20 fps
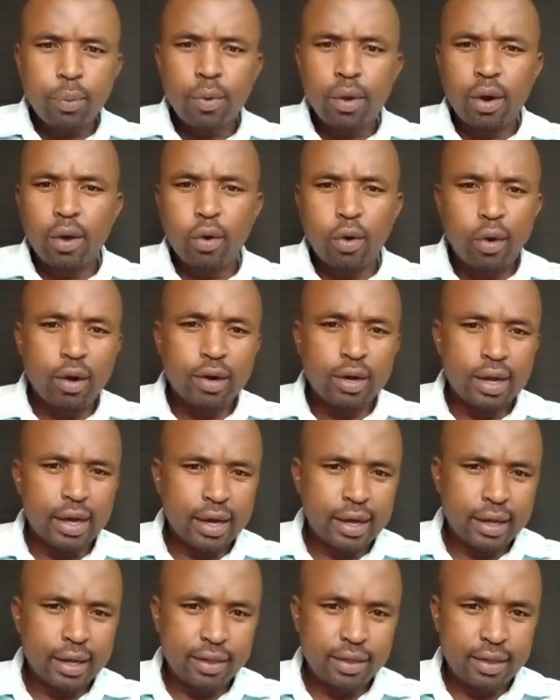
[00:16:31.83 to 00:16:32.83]
all
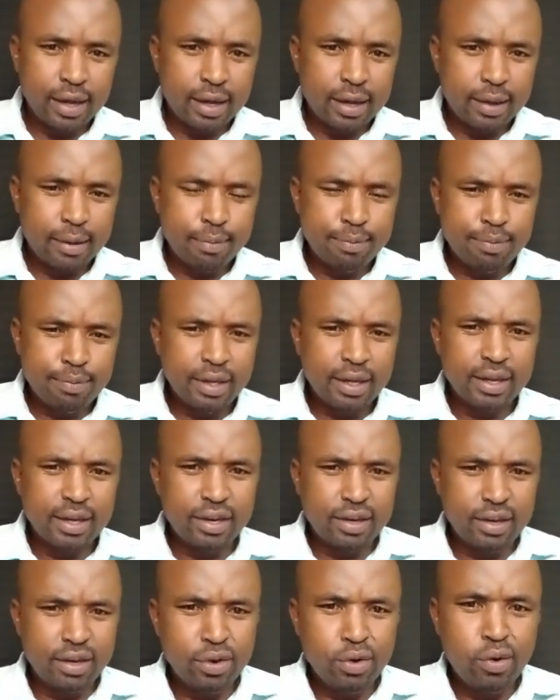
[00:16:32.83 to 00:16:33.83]
the
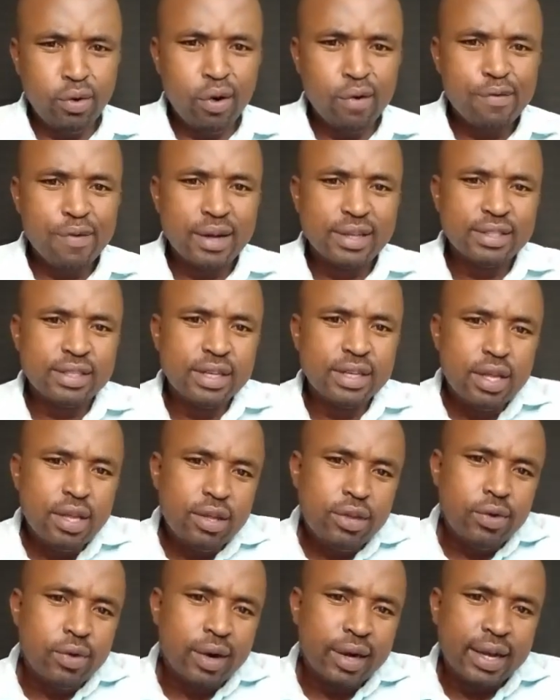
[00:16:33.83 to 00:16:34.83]
new offers.
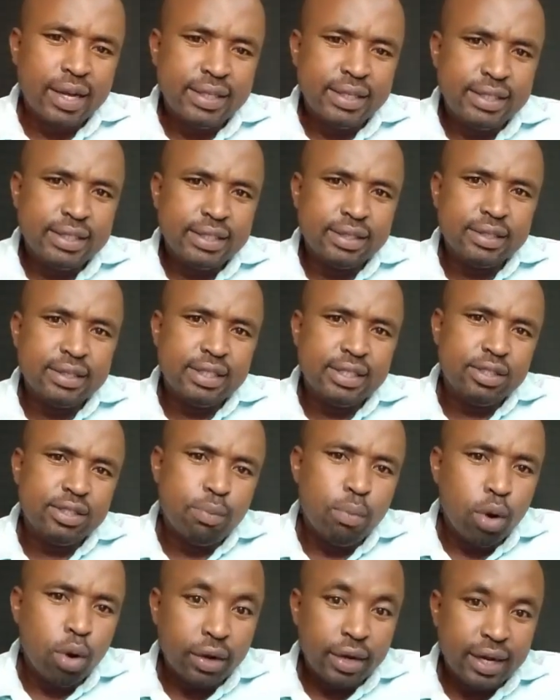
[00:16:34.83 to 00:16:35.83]
You are getting this
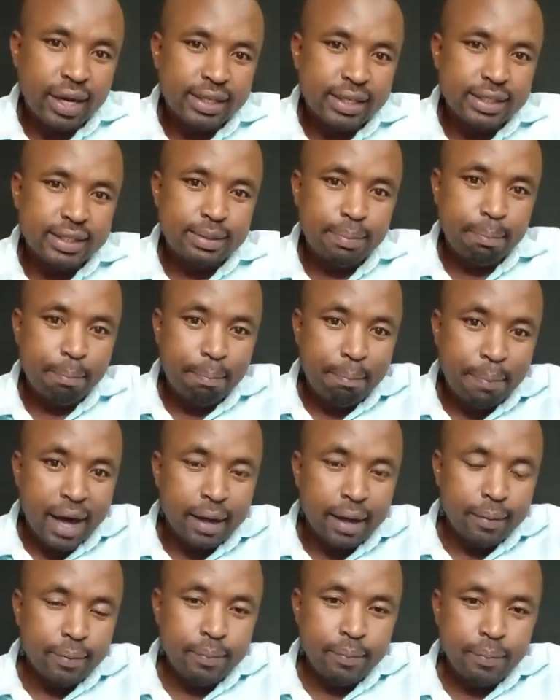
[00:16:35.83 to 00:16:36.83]
bond at
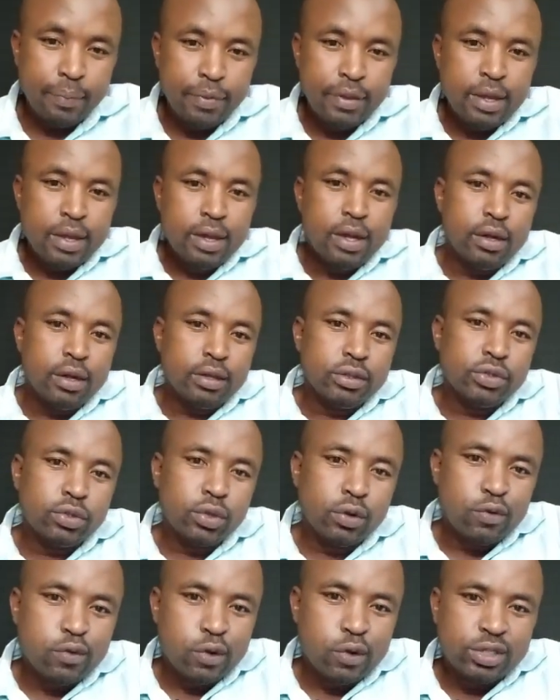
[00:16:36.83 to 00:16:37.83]
par.
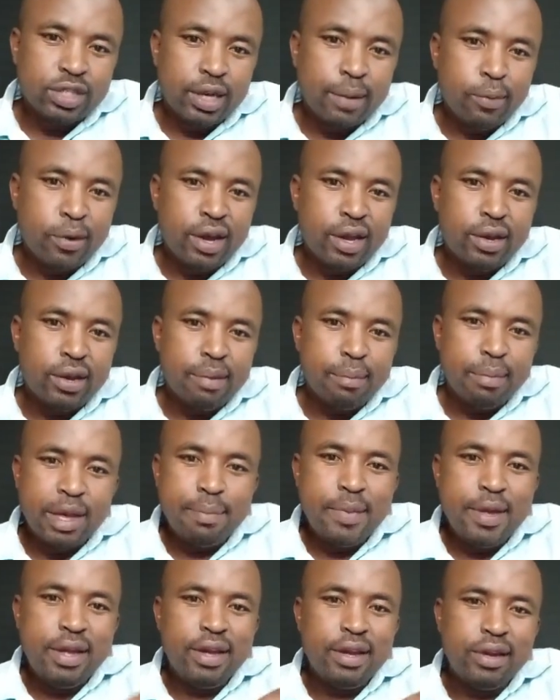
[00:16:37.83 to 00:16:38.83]
So for someone
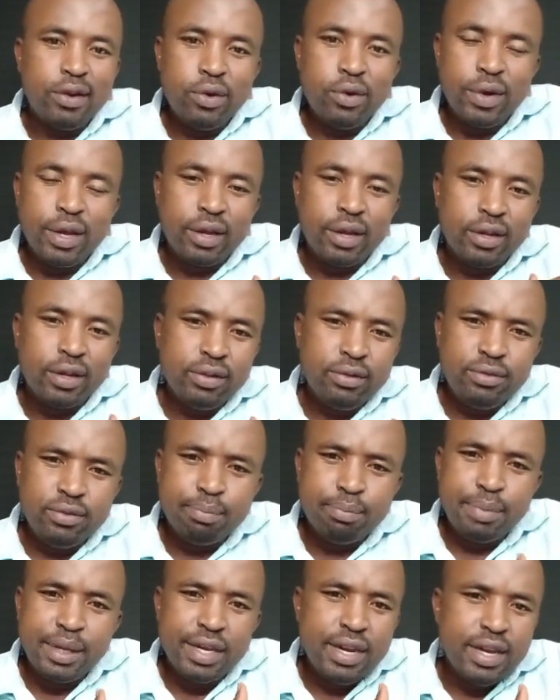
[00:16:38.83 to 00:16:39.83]
maybe
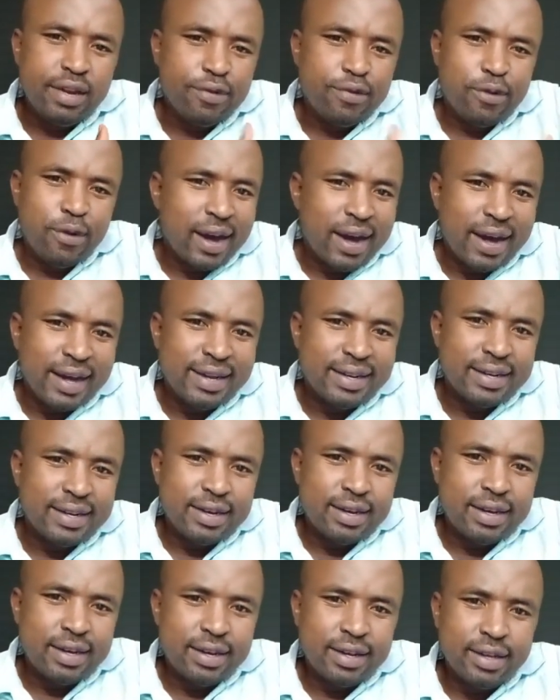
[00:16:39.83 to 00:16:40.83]
going bidding for
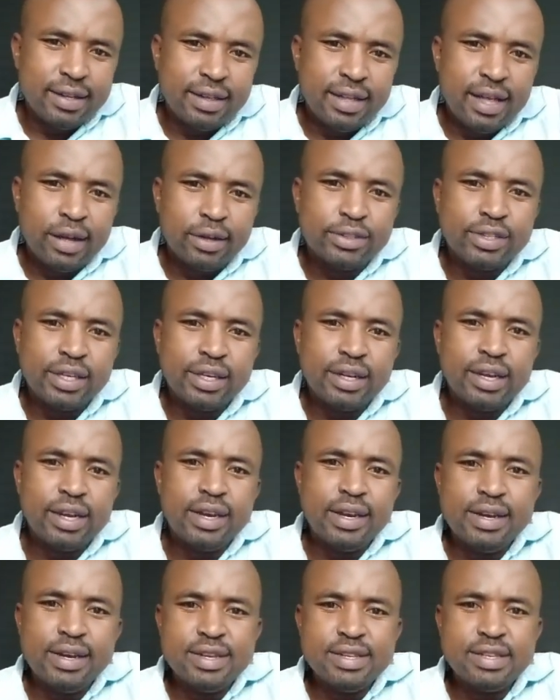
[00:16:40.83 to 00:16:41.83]
100,000
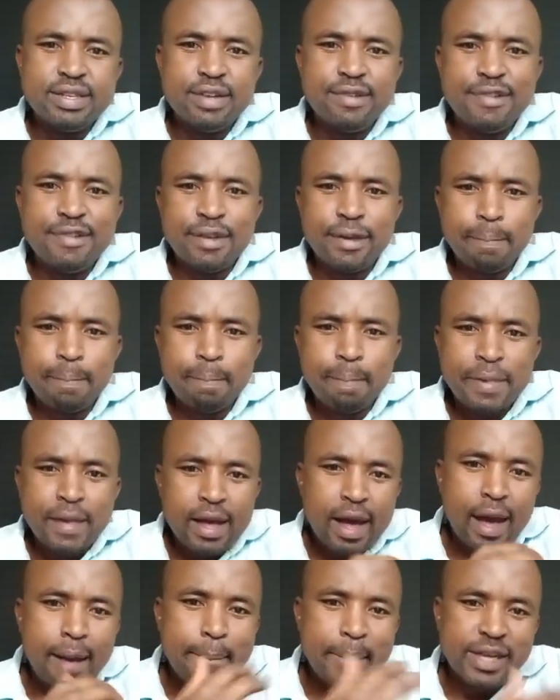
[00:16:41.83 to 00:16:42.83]
and receiving
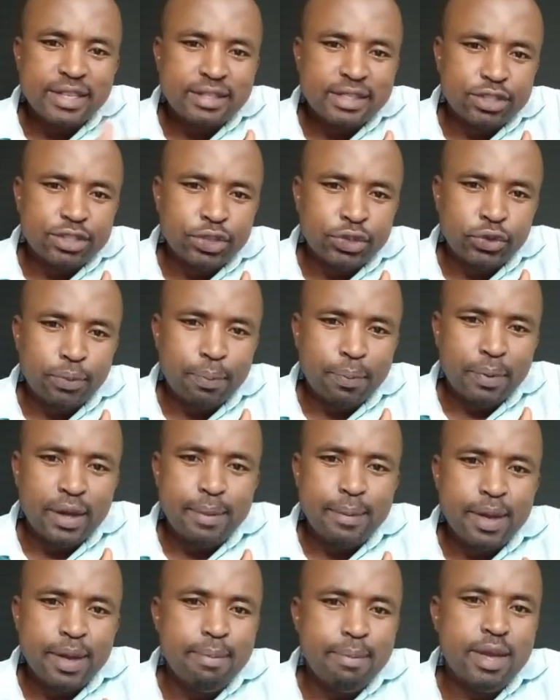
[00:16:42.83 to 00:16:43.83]
a message to pay
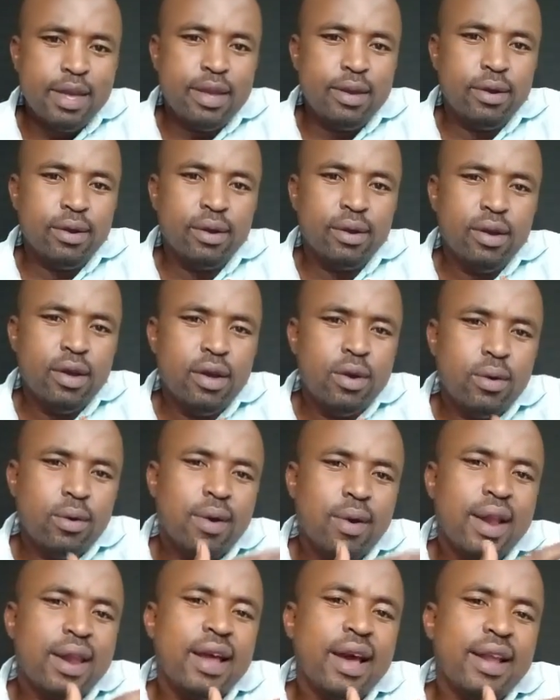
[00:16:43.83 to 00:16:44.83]
maybe
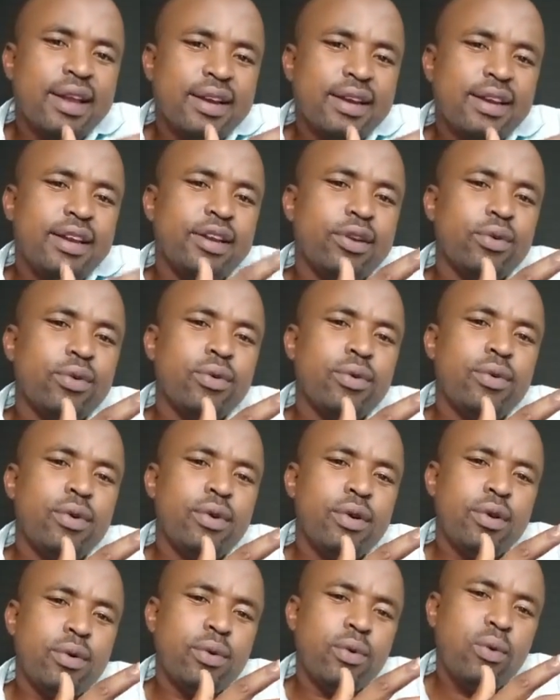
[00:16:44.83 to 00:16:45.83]

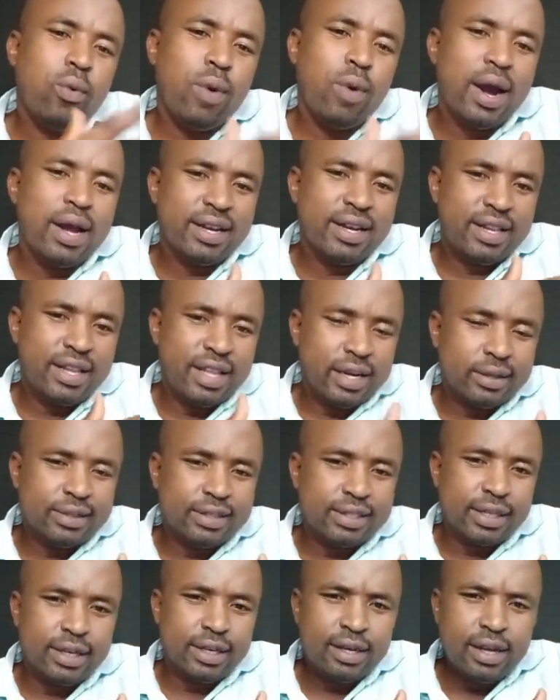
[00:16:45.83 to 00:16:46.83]

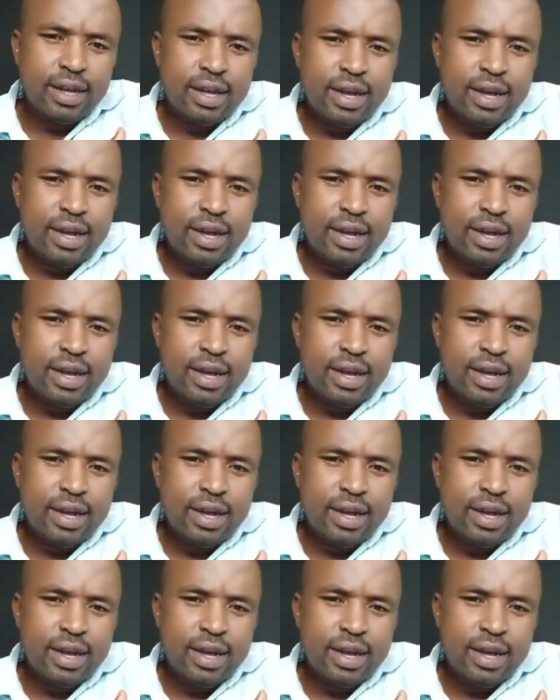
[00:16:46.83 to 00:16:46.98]
101,000,